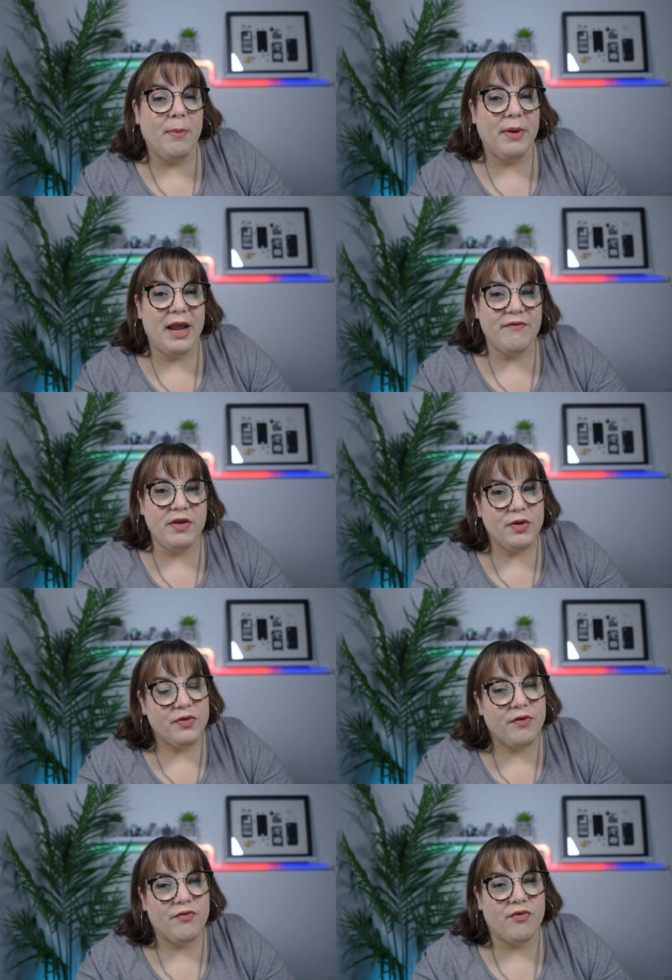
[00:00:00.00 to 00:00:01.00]
but having
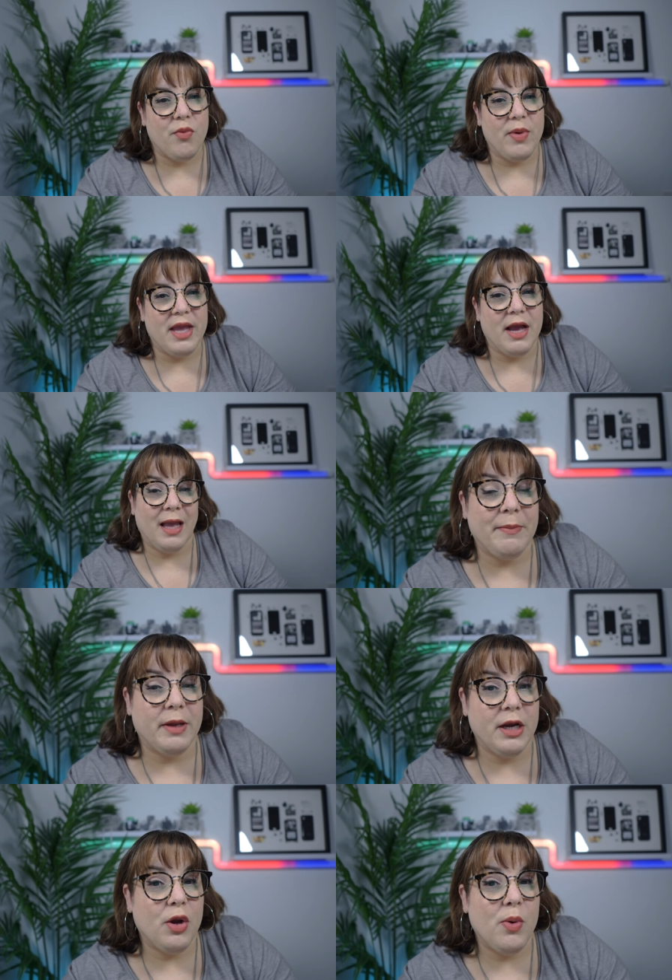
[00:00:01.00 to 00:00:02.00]
used it for a week, I'm
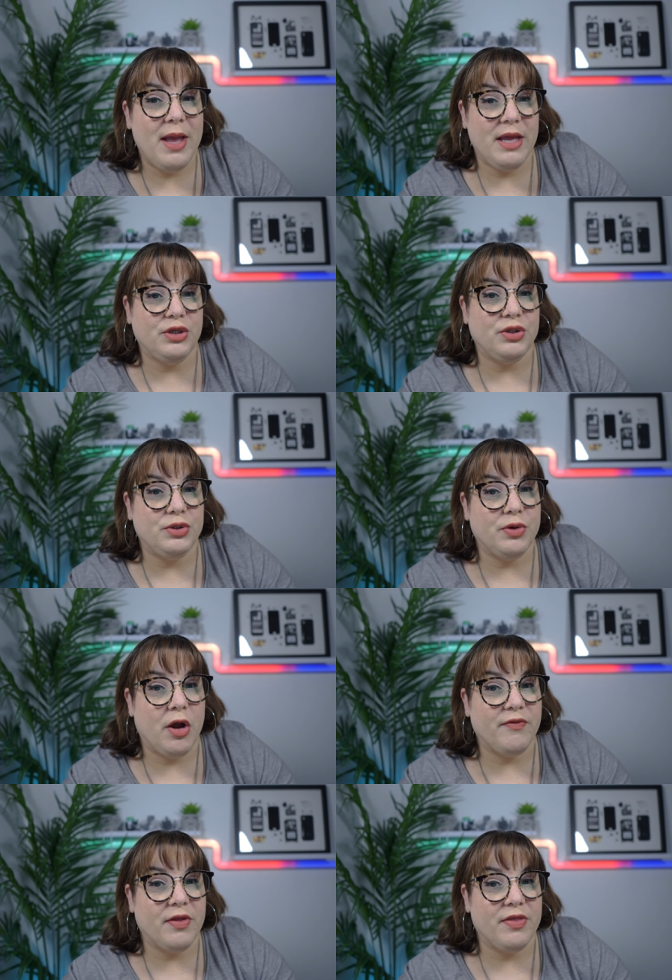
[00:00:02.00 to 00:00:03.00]
gonna go ahead and shoot
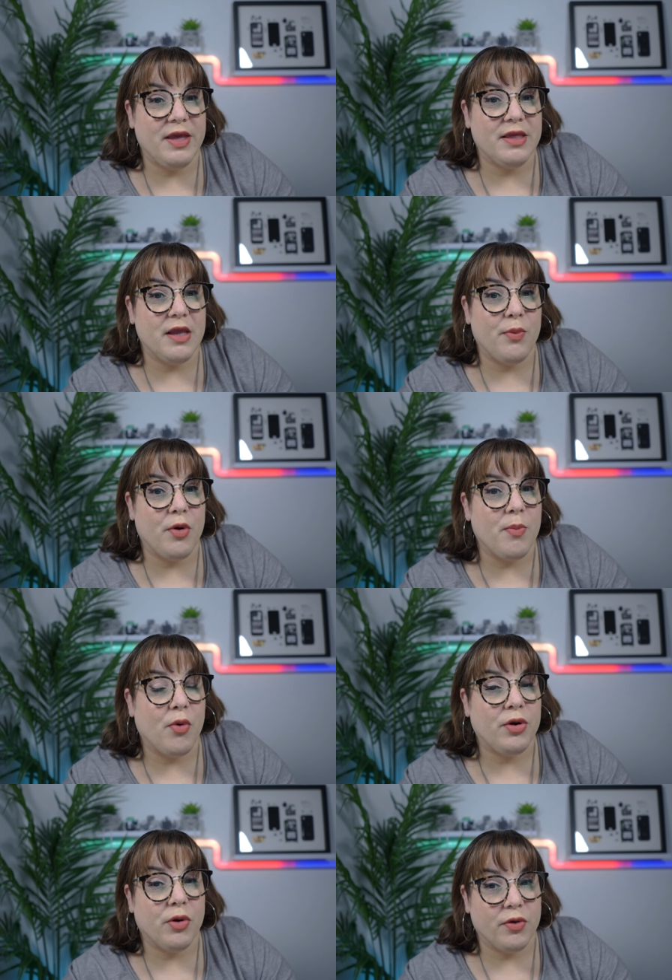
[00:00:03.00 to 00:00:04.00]
off the things that were
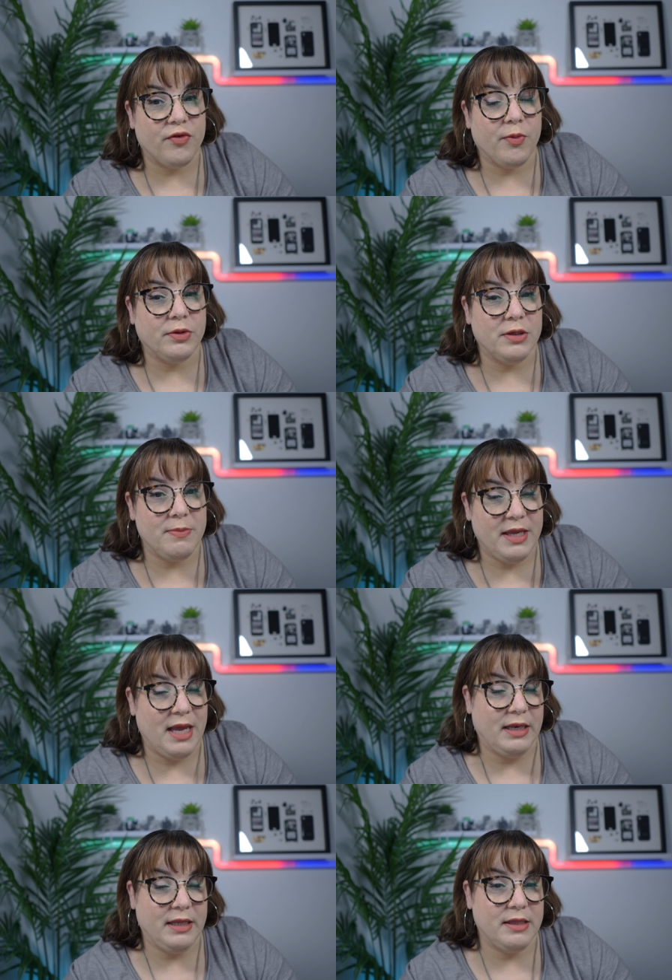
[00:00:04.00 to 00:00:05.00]
more noticeable to me
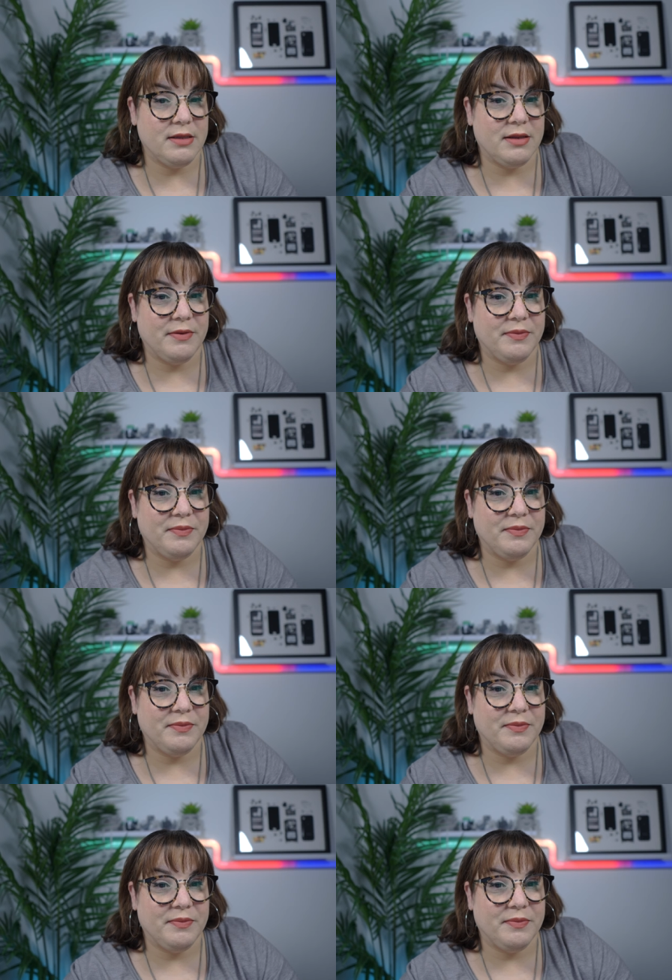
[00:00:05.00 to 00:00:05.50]
at least.